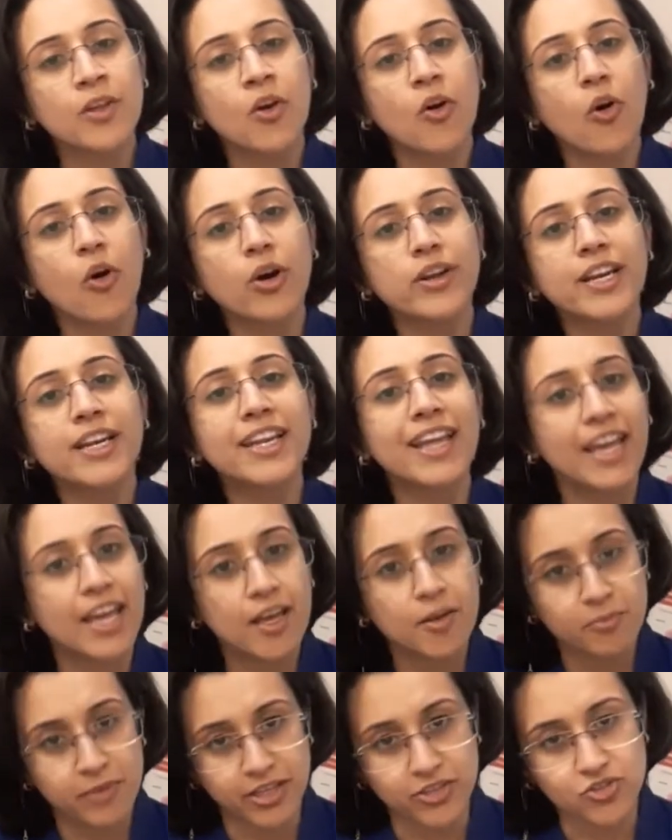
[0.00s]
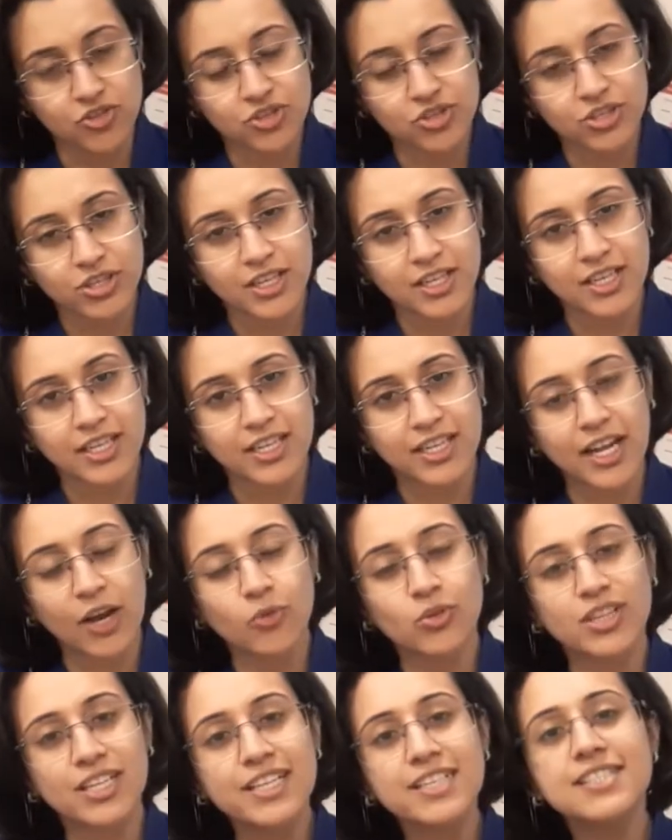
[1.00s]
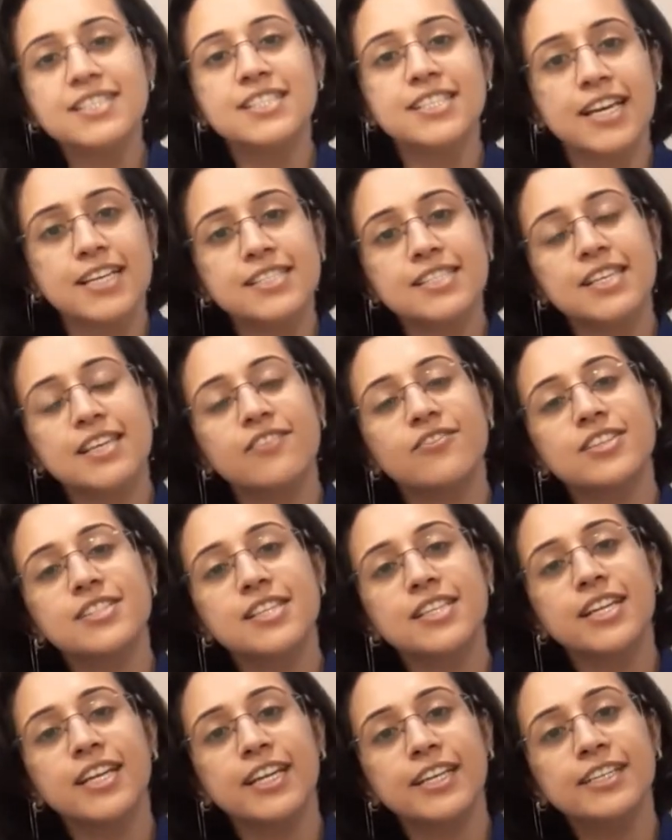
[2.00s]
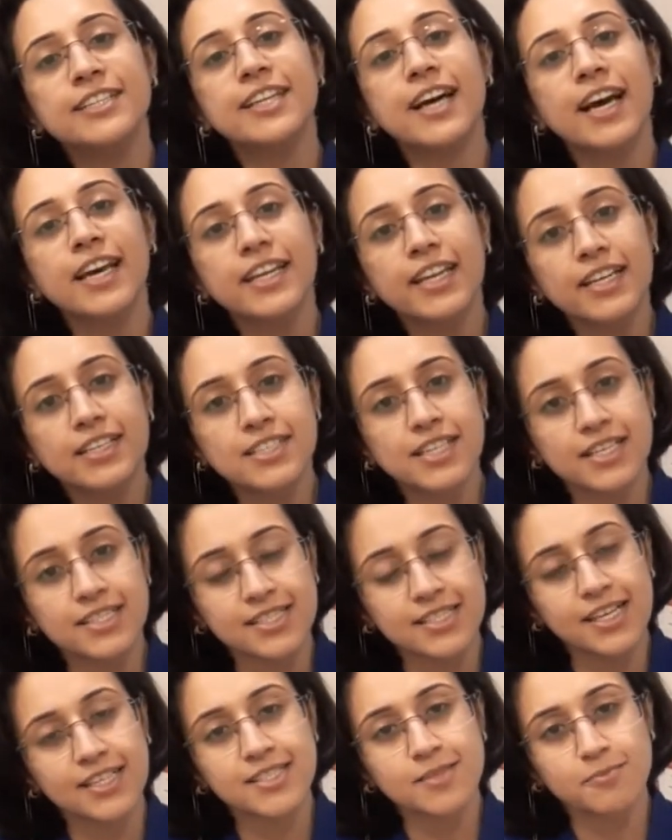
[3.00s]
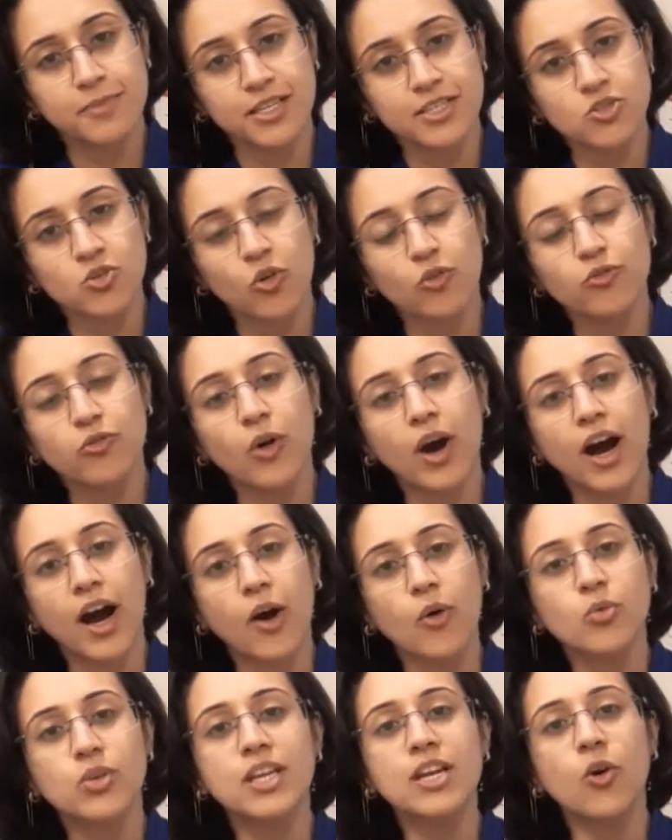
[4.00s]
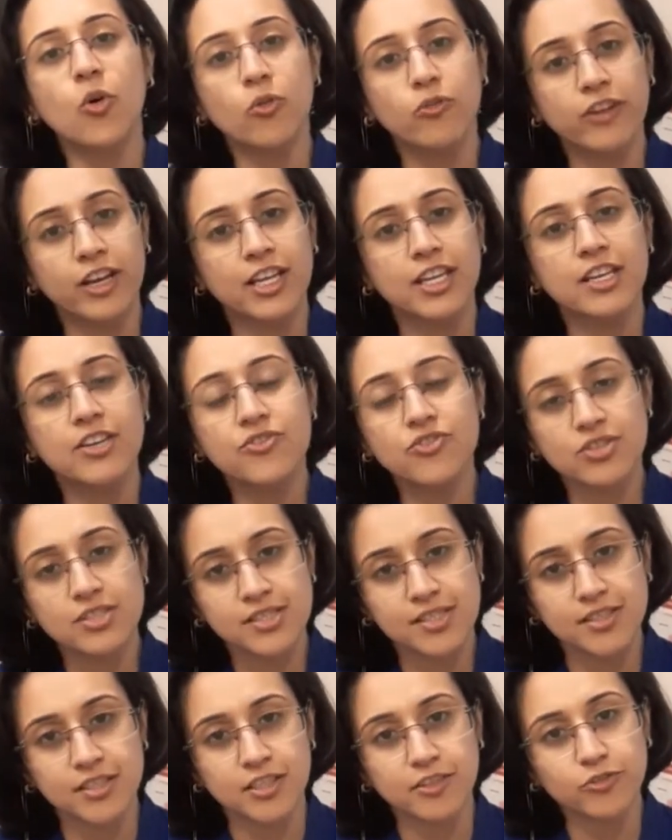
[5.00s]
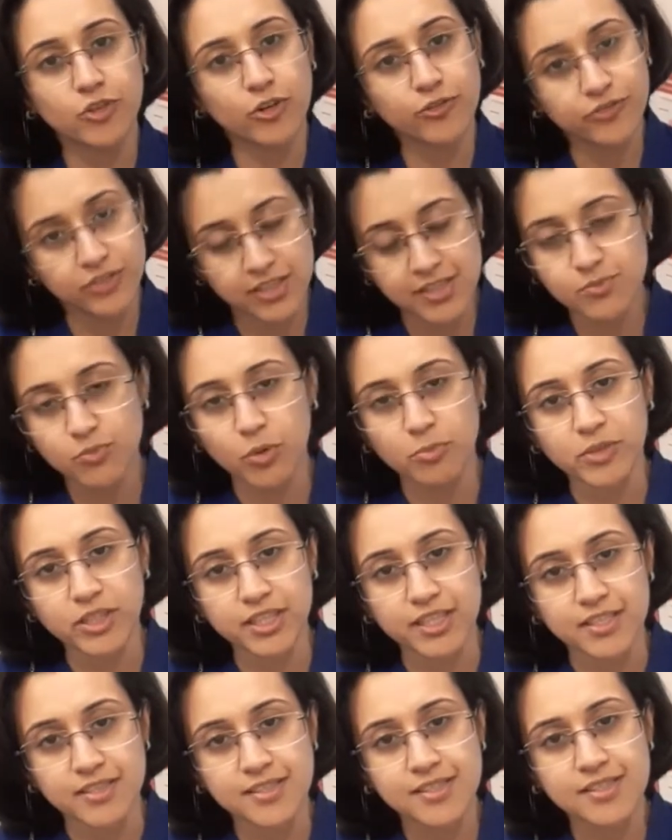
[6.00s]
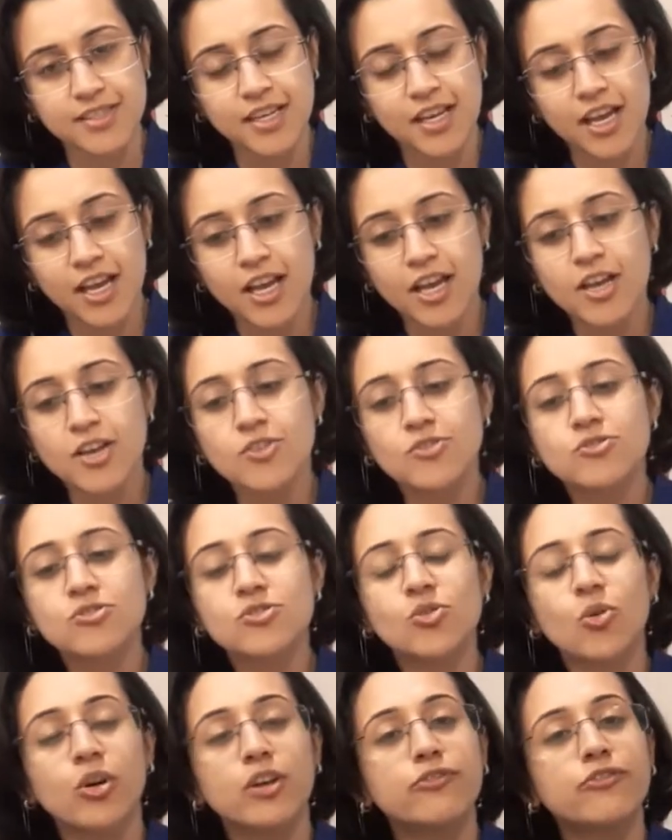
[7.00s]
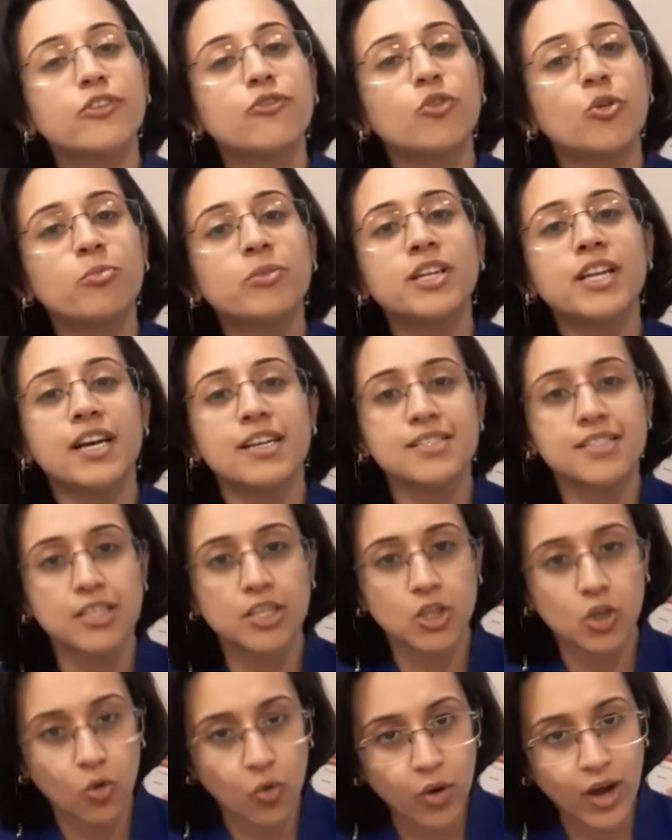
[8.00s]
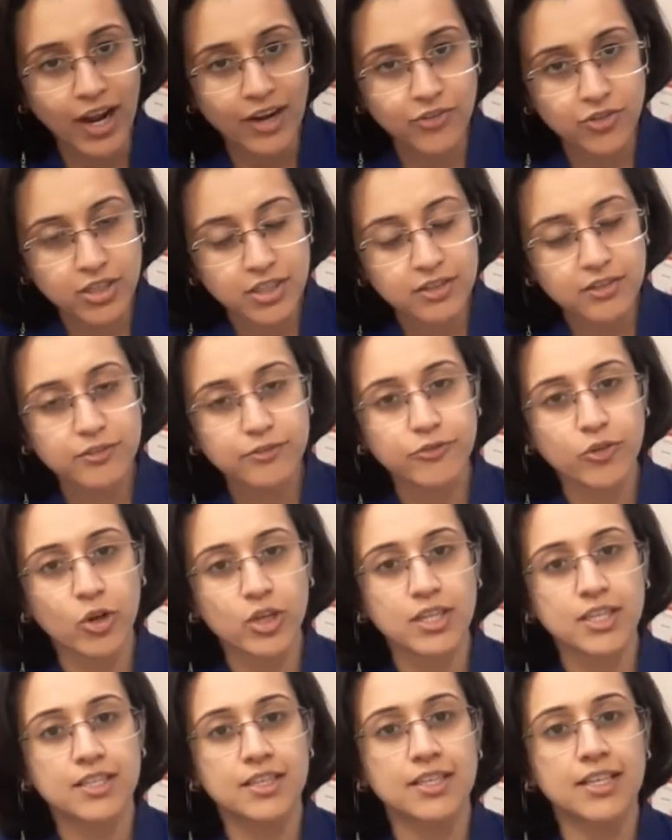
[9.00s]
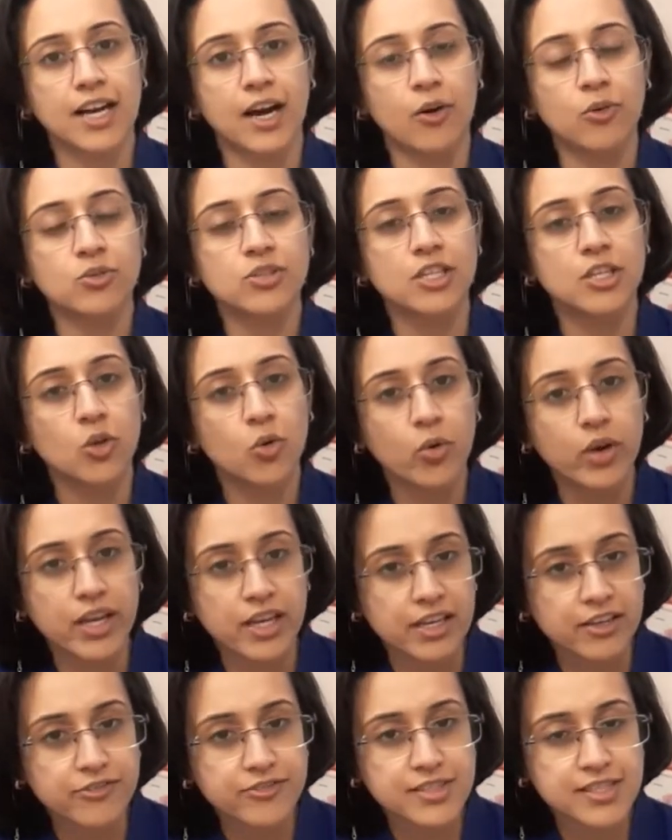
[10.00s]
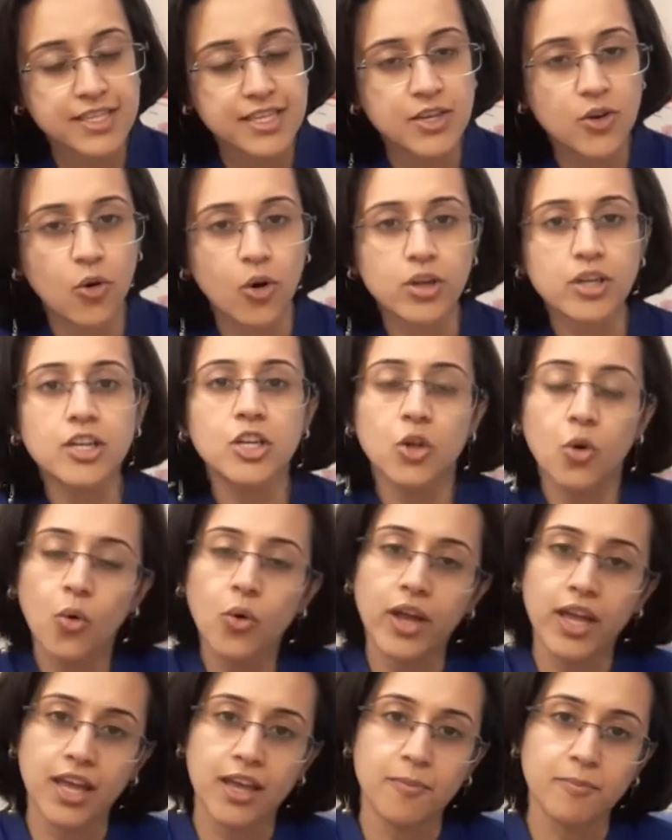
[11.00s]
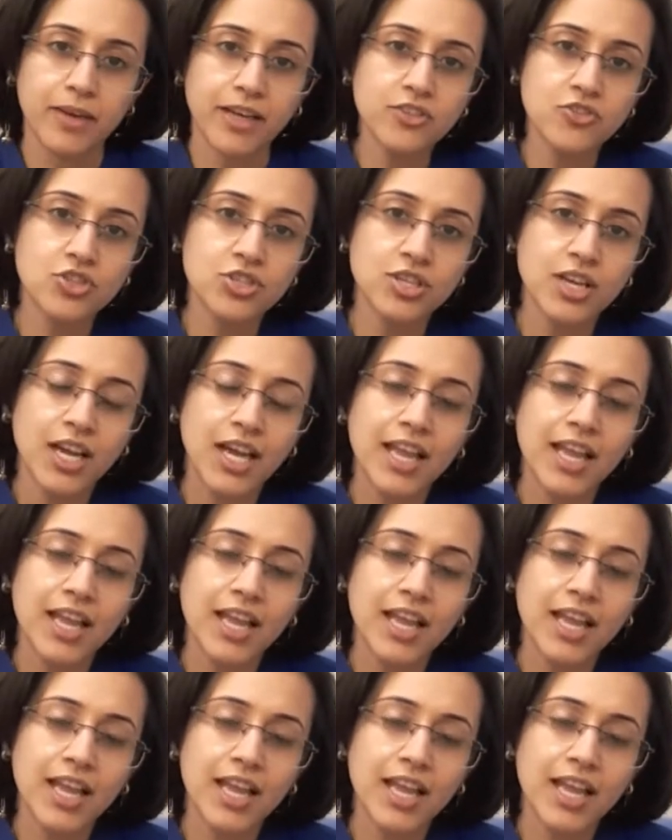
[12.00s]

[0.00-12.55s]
or an AMH. Now, these tests give us an indirect assessment of how the ovarian reserve of this woman is. So, if a woman has a low antral follicle count, a low AFC, or a low AMH,